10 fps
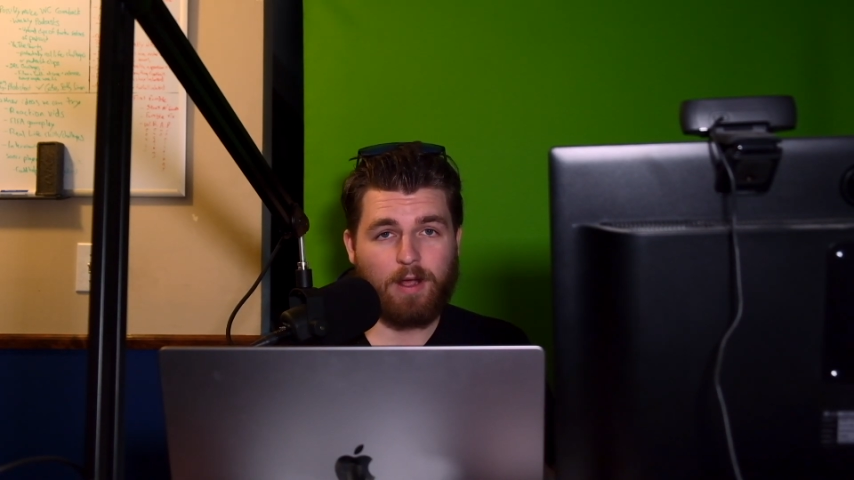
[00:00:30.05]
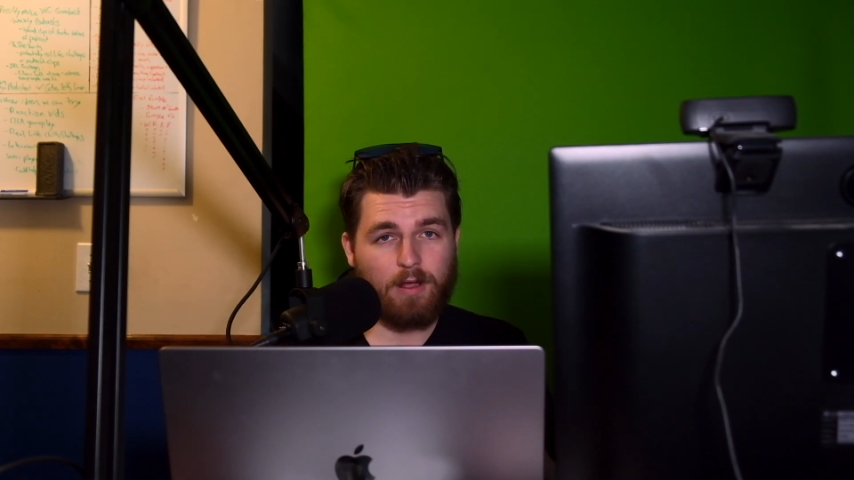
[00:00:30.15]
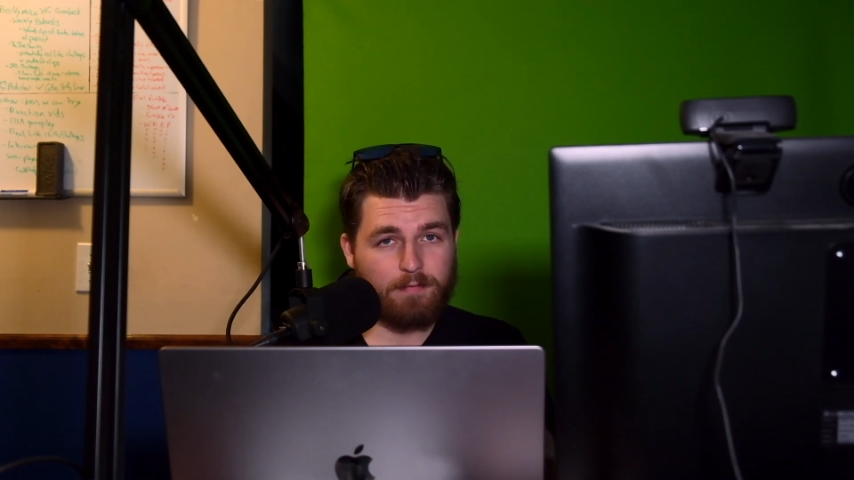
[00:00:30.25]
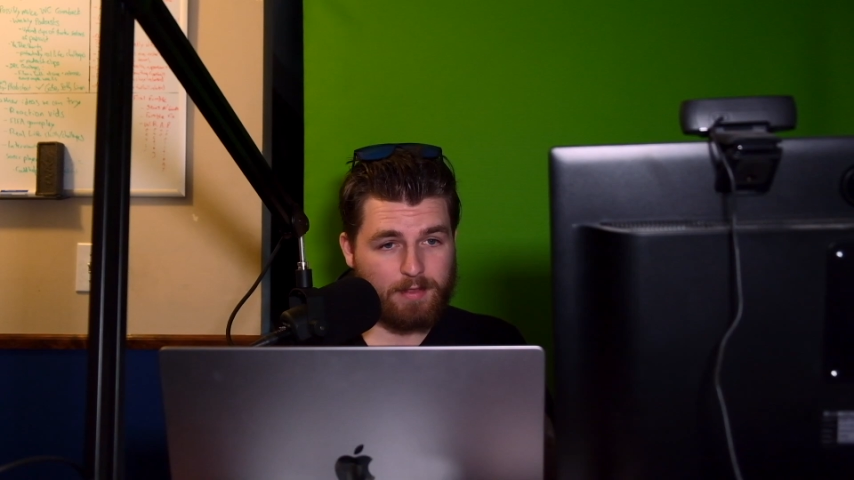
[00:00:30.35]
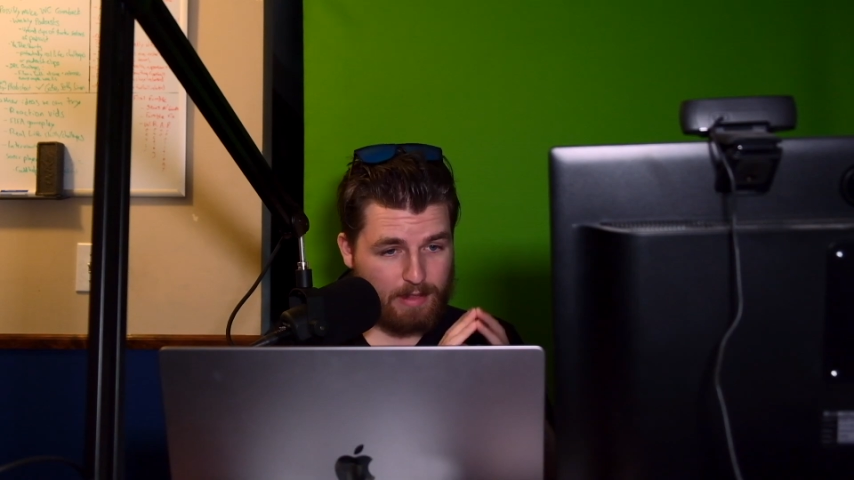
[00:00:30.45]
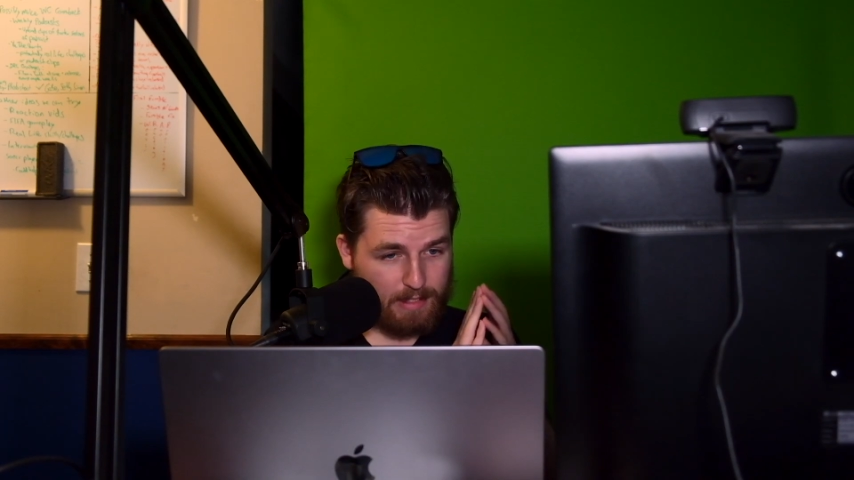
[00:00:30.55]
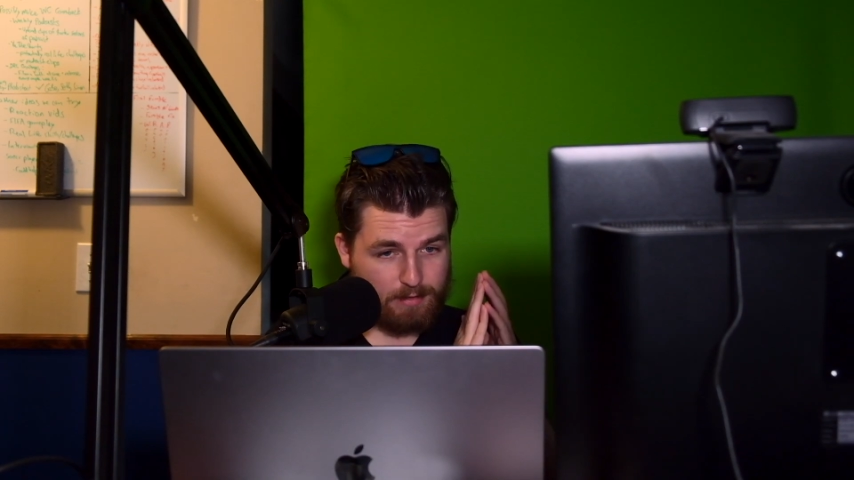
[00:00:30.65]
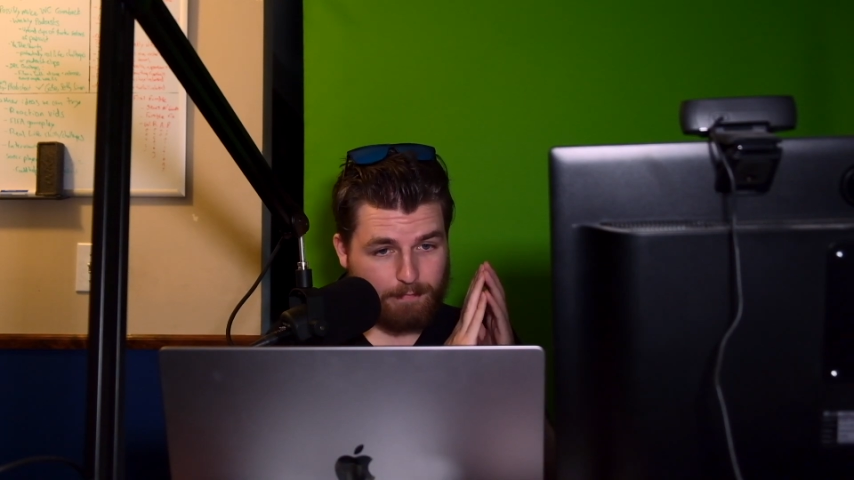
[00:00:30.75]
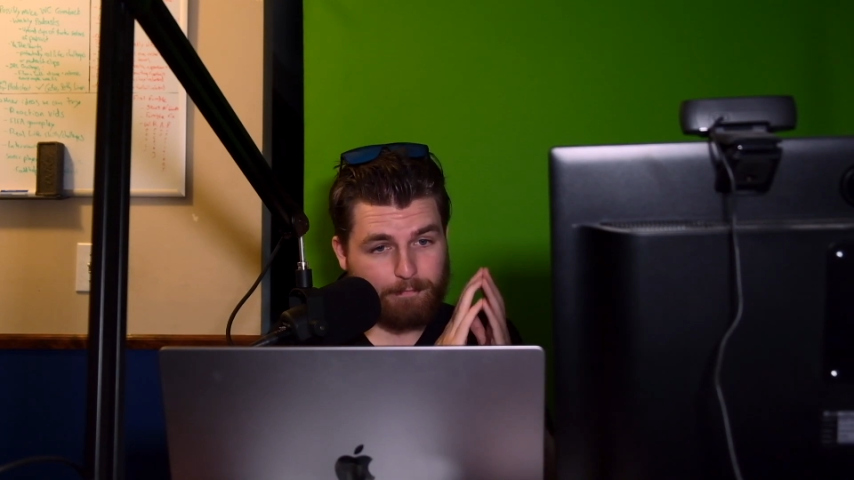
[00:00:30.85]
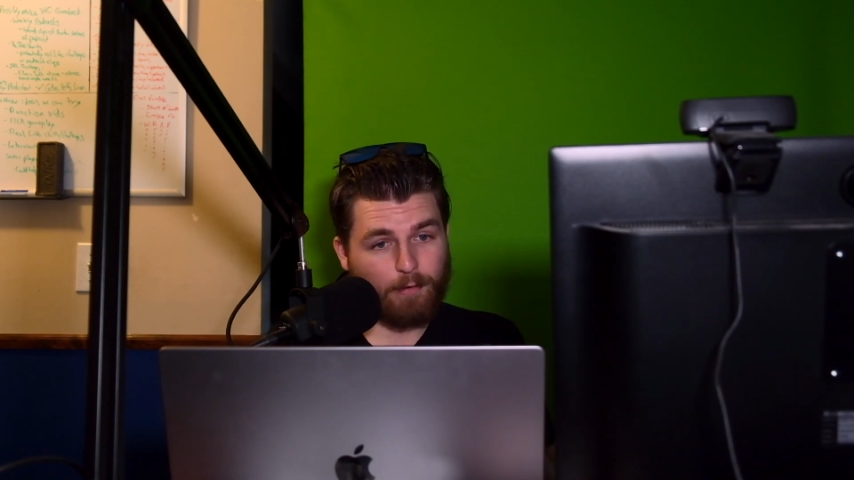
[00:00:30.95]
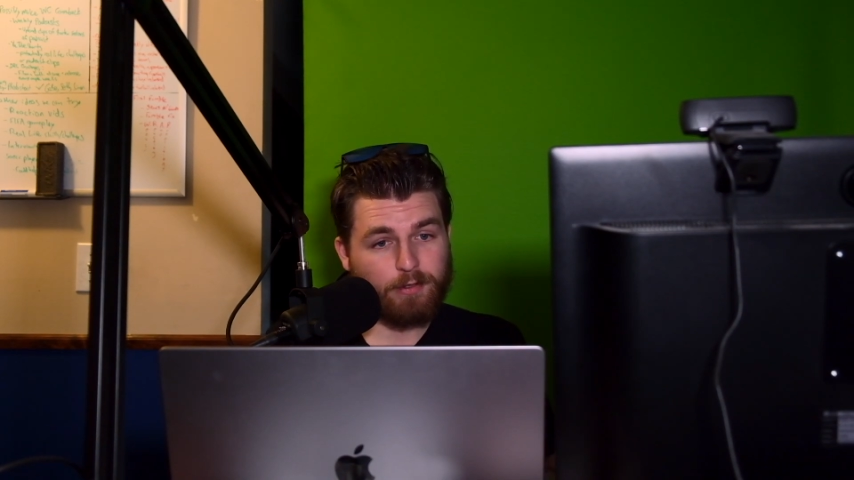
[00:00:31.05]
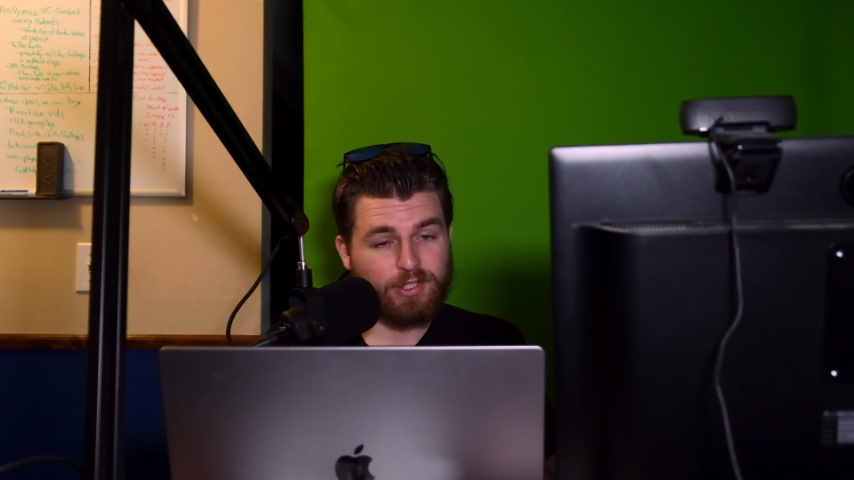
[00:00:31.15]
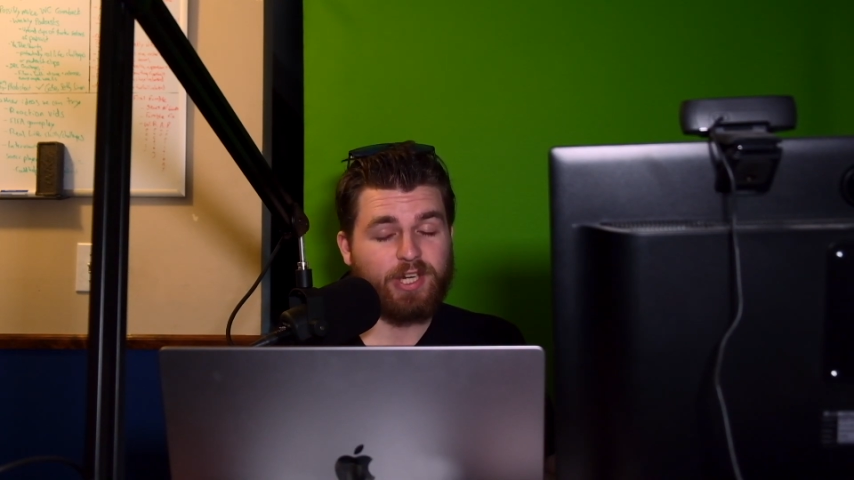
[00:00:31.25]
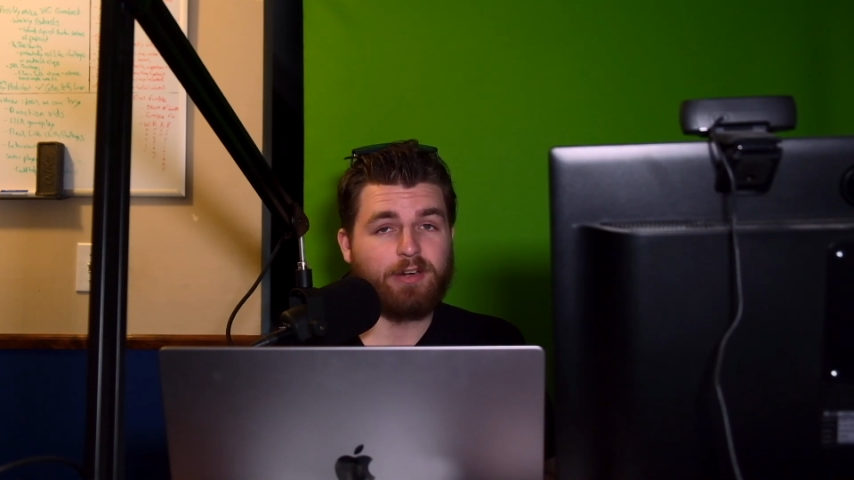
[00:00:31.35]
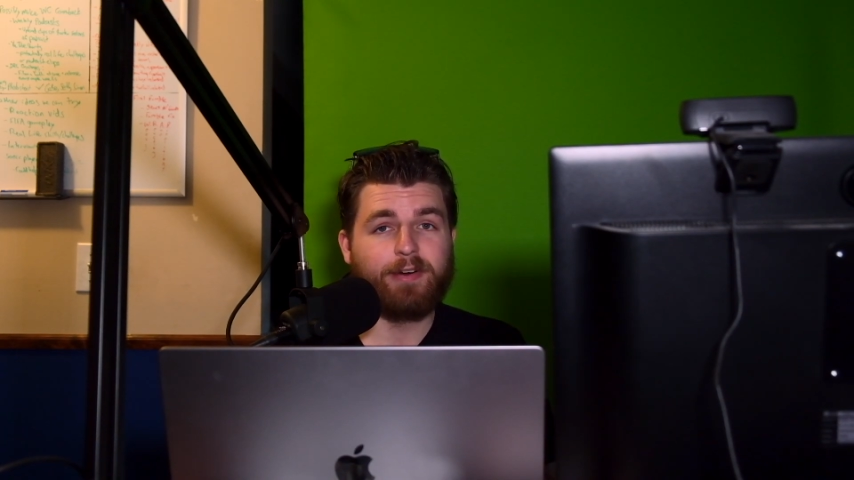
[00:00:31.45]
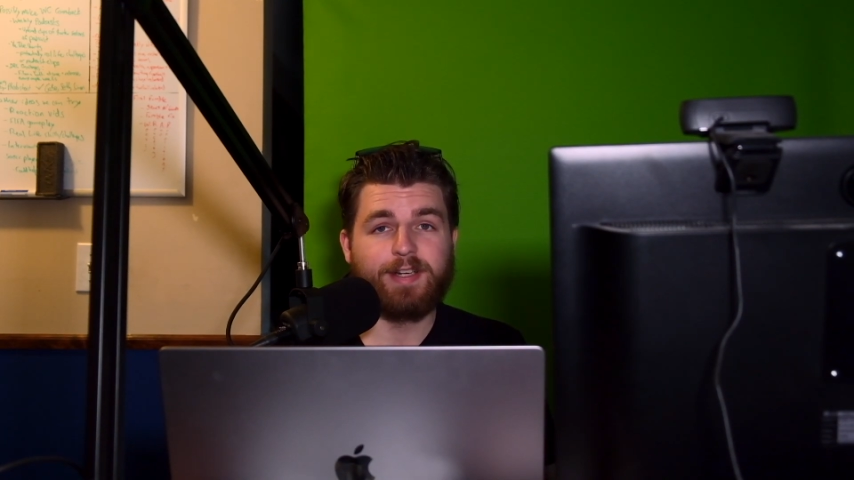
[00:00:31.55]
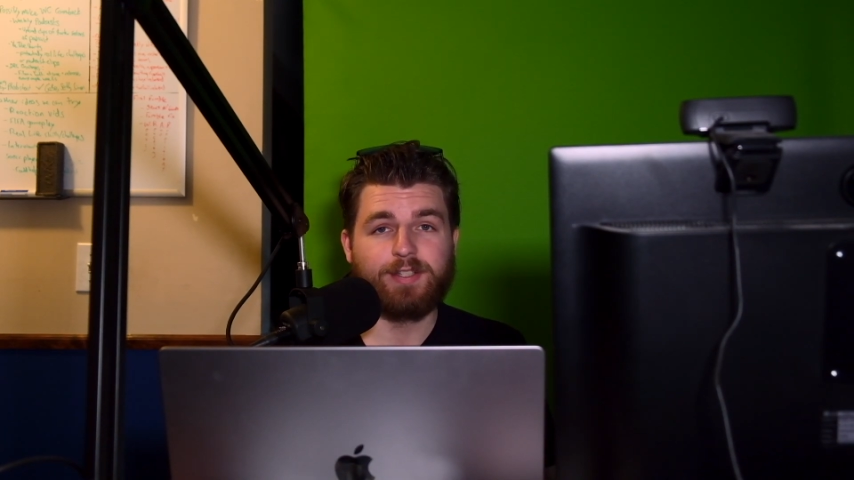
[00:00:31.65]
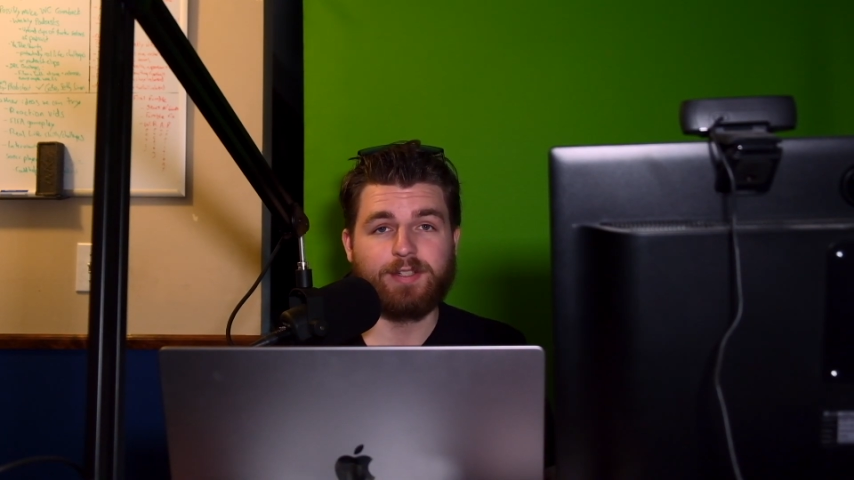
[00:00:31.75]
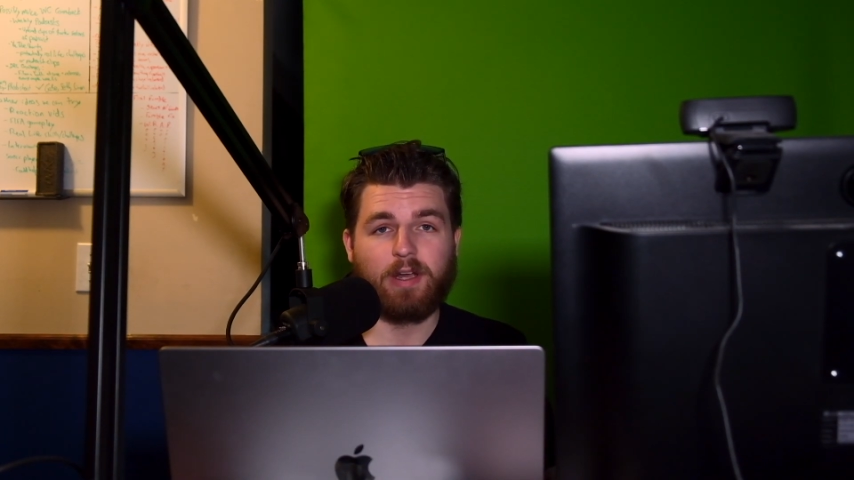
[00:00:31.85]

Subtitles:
of this first generation